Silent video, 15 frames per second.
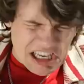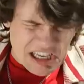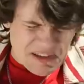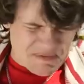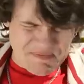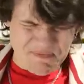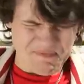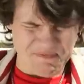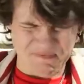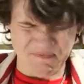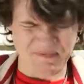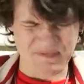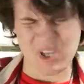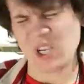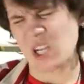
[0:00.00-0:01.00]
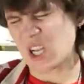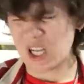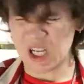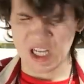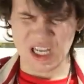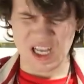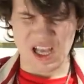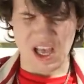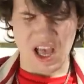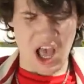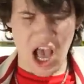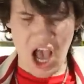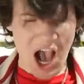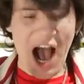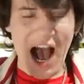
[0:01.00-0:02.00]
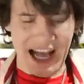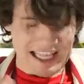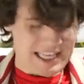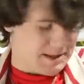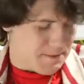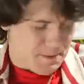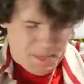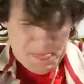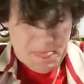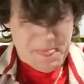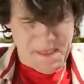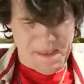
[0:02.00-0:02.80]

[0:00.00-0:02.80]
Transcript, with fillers: isn't gonna work. Oh, my